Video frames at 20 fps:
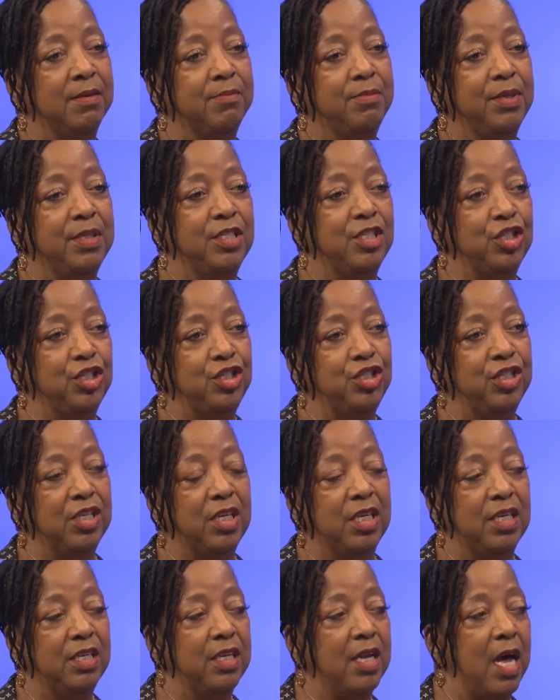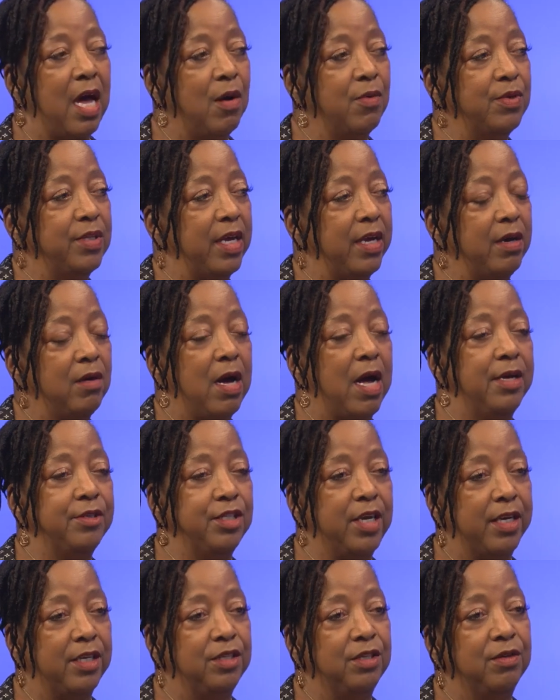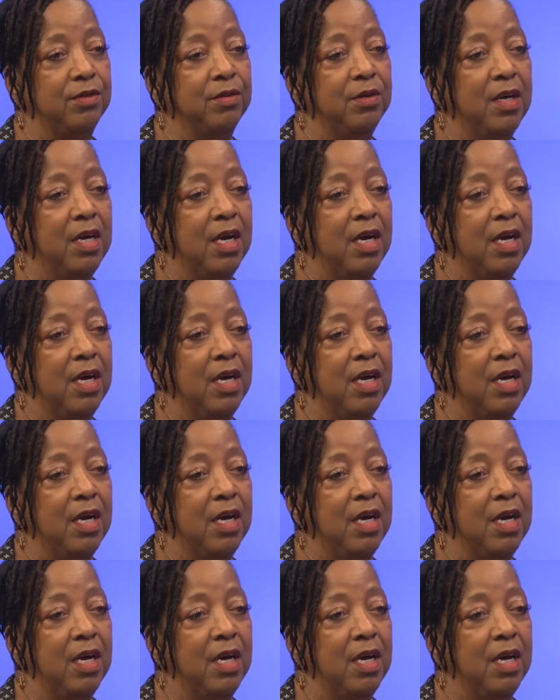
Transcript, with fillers: position, how would they contact you?